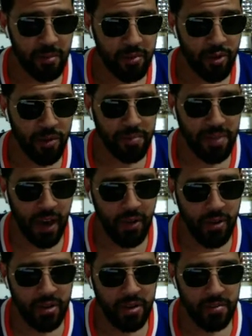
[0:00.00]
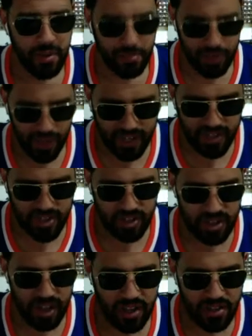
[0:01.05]
creeped out, and I'm kind of
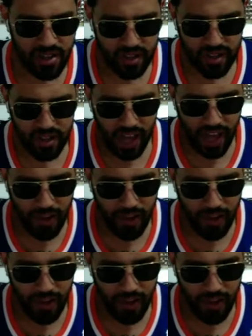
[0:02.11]
turned on. I